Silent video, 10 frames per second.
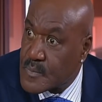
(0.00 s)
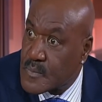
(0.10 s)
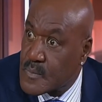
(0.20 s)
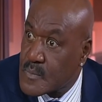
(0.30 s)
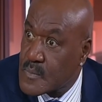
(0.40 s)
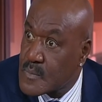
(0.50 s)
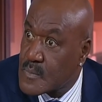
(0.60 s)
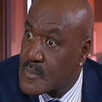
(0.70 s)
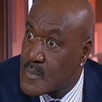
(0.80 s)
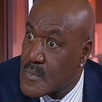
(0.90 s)
say what?
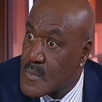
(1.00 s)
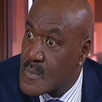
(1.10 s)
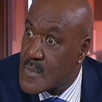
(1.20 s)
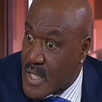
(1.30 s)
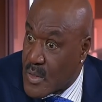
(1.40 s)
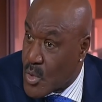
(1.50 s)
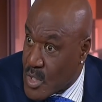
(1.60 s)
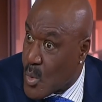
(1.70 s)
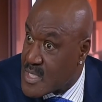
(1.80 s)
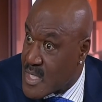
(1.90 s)
say the word you want to